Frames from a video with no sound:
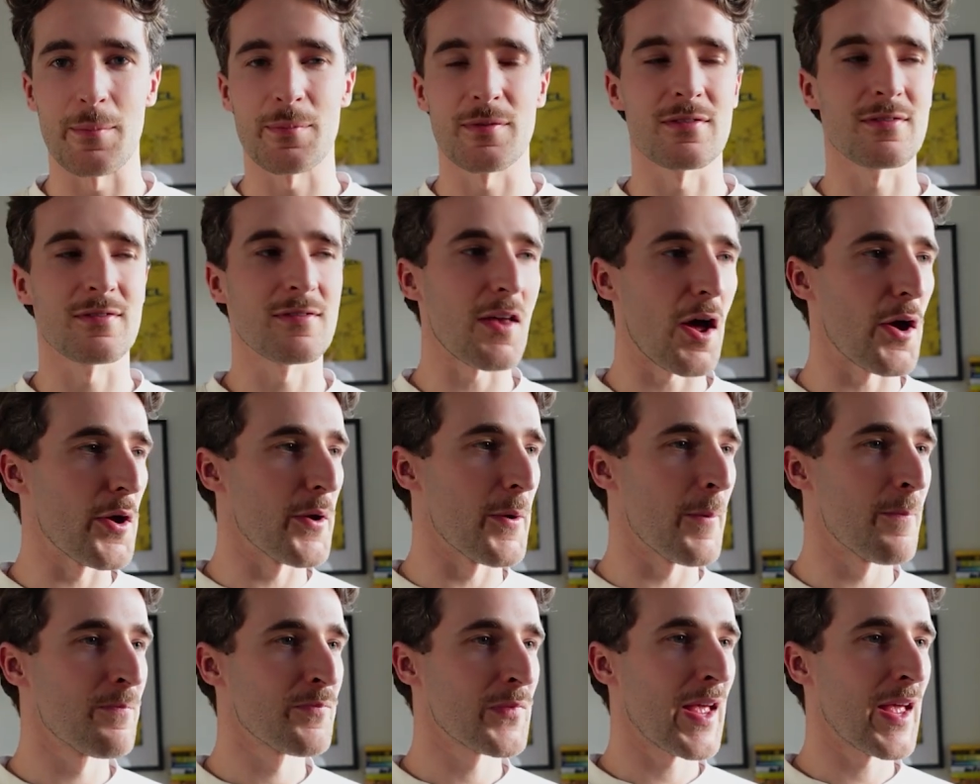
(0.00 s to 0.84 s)
So,
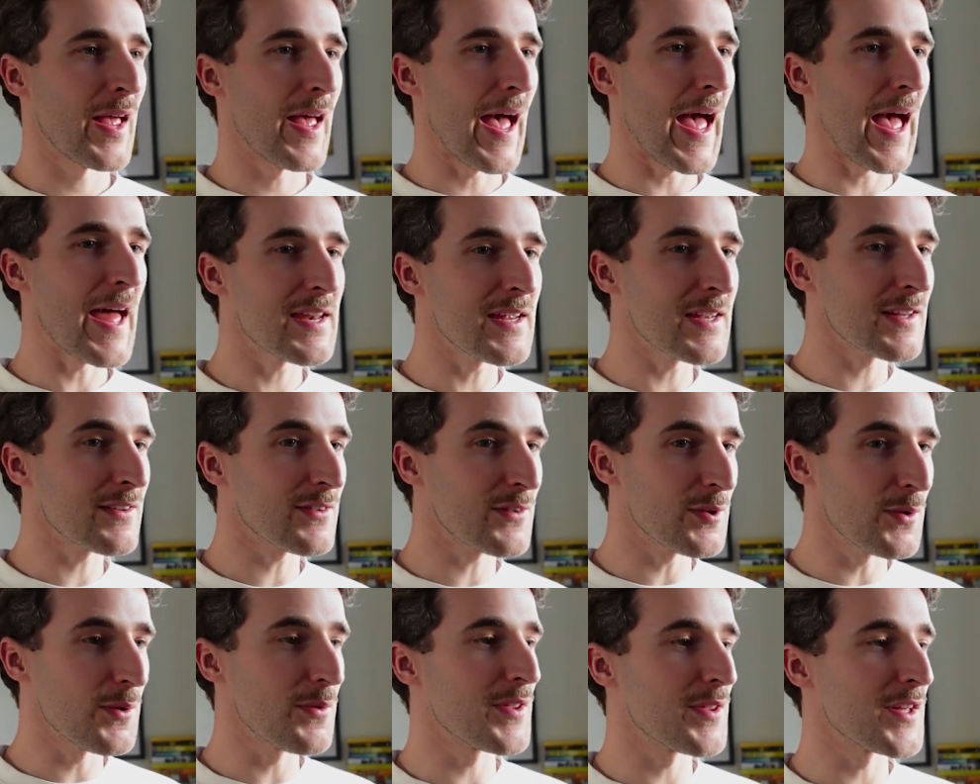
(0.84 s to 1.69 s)
heading
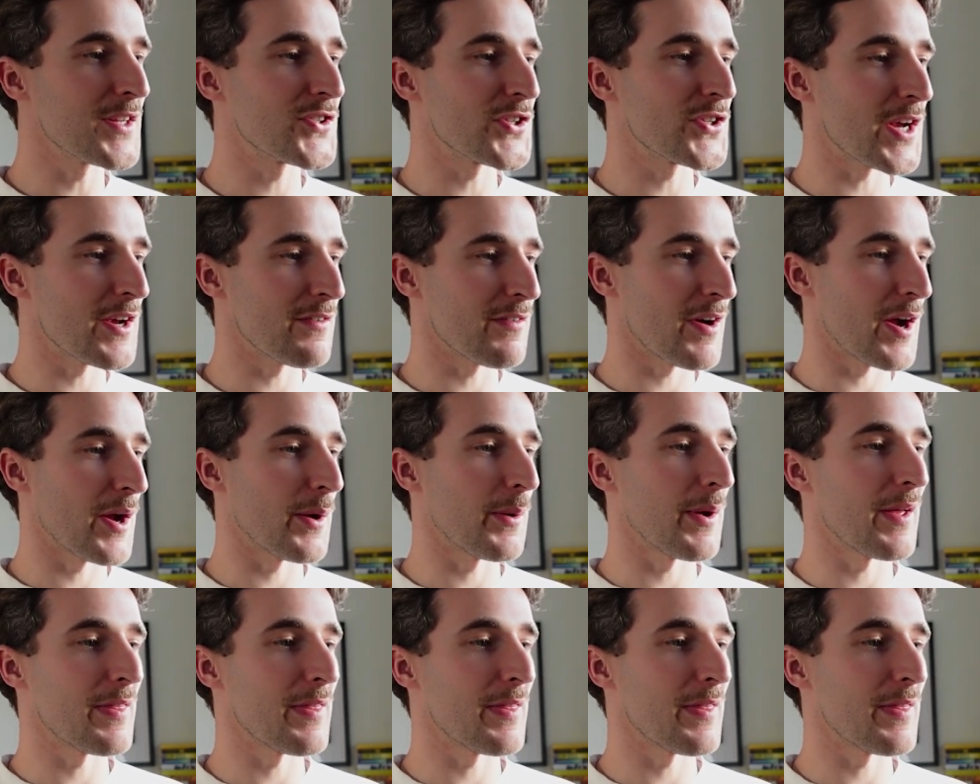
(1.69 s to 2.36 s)
to the Giro